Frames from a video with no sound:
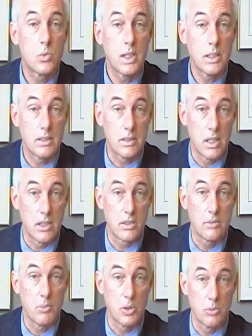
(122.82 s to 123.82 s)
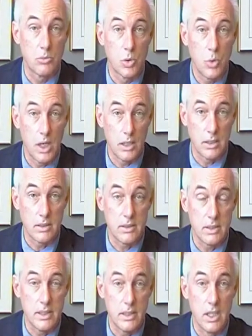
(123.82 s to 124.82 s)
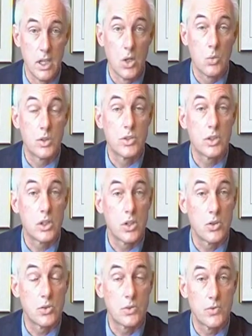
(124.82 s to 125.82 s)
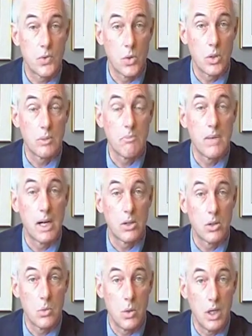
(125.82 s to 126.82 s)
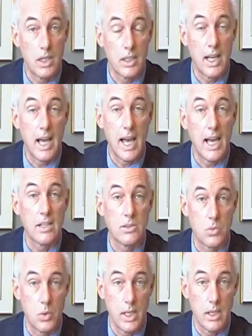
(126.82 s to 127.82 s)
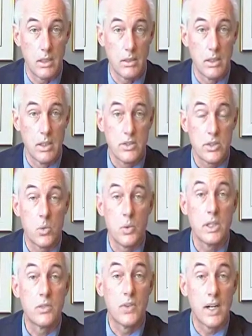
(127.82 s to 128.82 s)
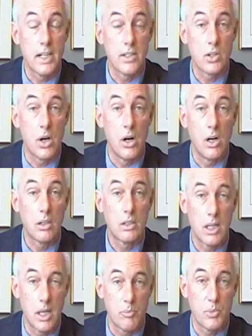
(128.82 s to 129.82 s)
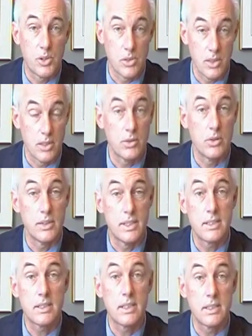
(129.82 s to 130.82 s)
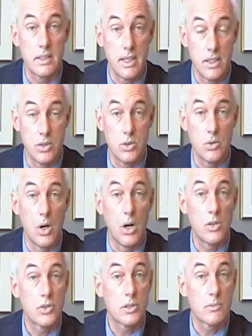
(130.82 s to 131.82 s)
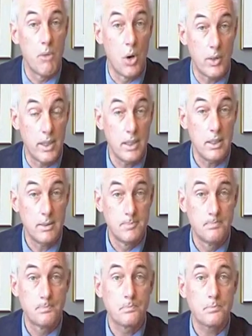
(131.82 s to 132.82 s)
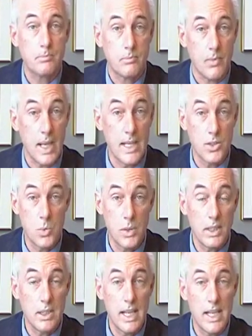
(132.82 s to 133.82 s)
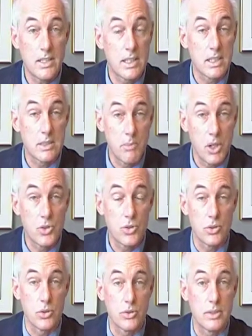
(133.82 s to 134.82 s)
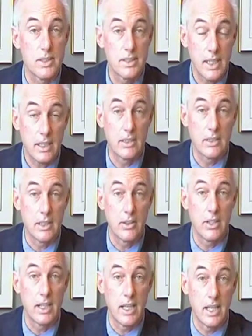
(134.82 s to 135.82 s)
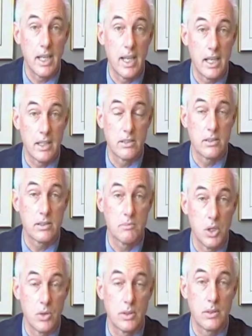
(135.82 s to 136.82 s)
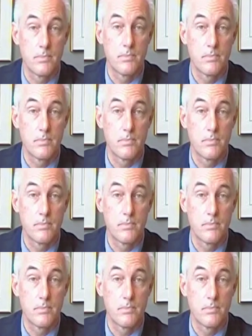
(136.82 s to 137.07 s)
well as on sperm quality, which goes for marijuana as well. So we advise all couples to discontinue all smoking as well as exposure to secondary hand smoke.